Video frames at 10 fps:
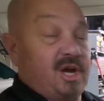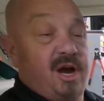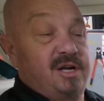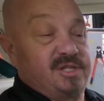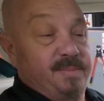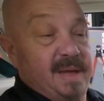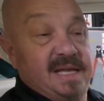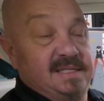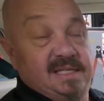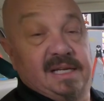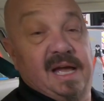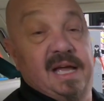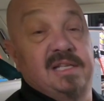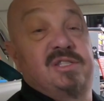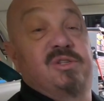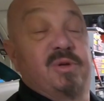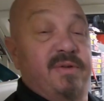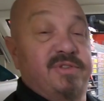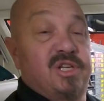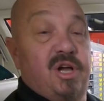car is amazing, guys, so
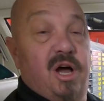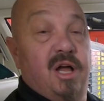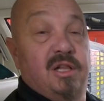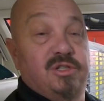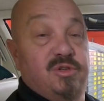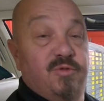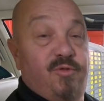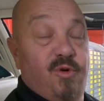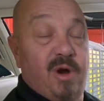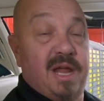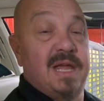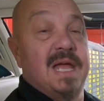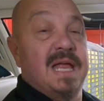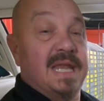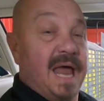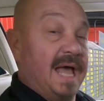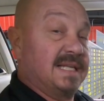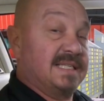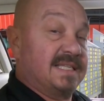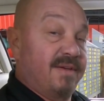give us a call at two four eight,
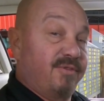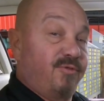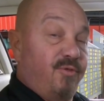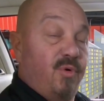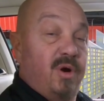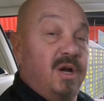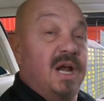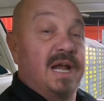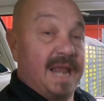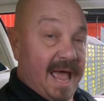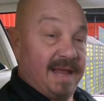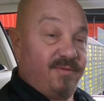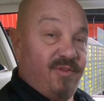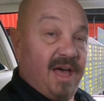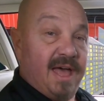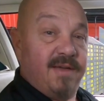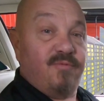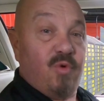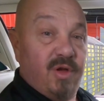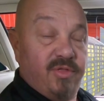nine seven four, nine five one three. nine
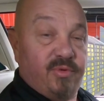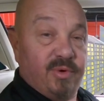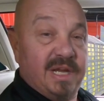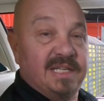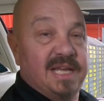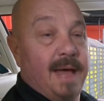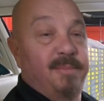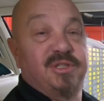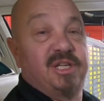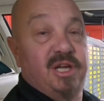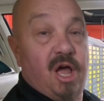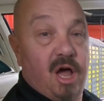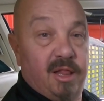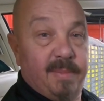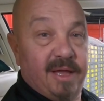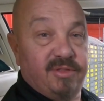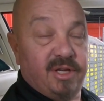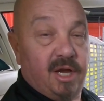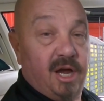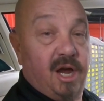five one three. Tom will tell you all about
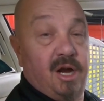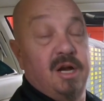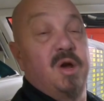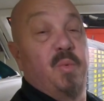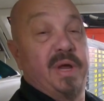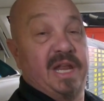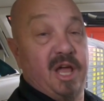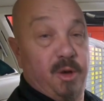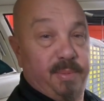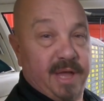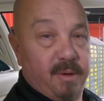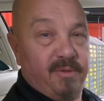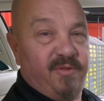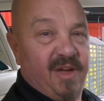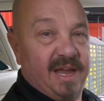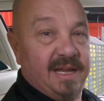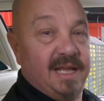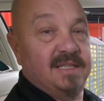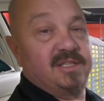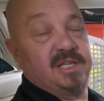the car. We can help you out with
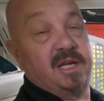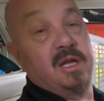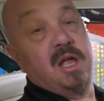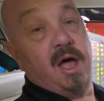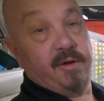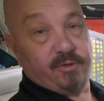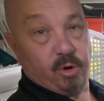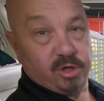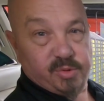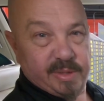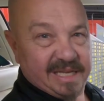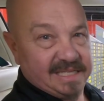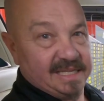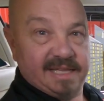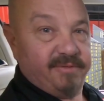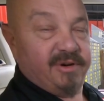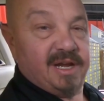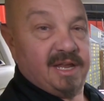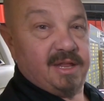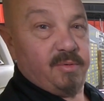financing. Of course, we can deliver
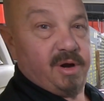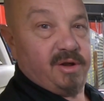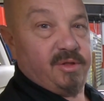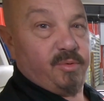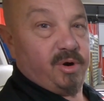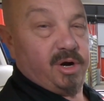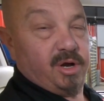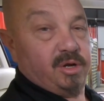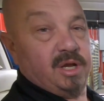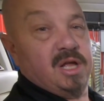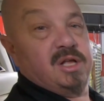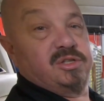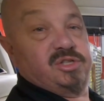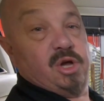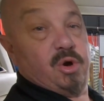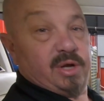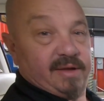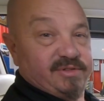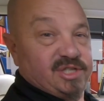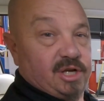it anywhere in the world. So
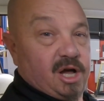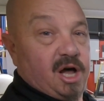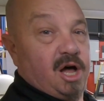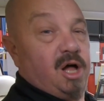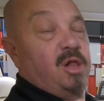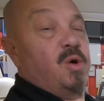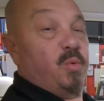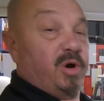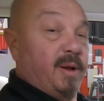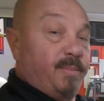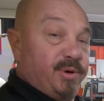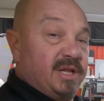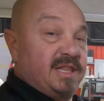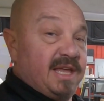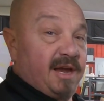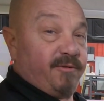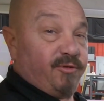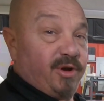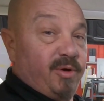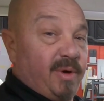give us a call. We're gonna put it in the air
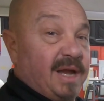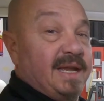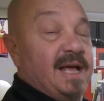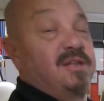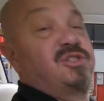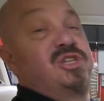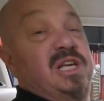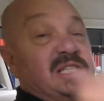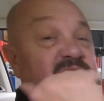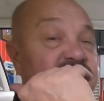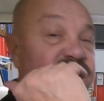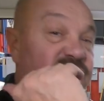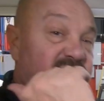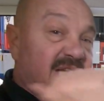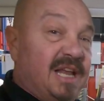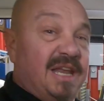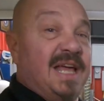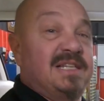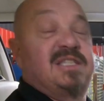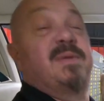for you right now so you can see just how
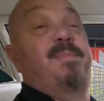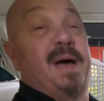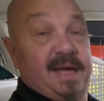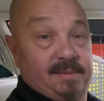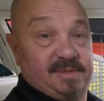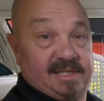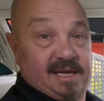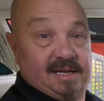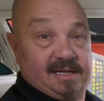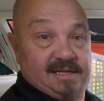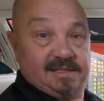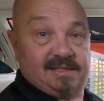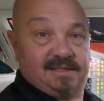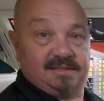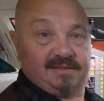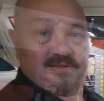nice the bottom side is.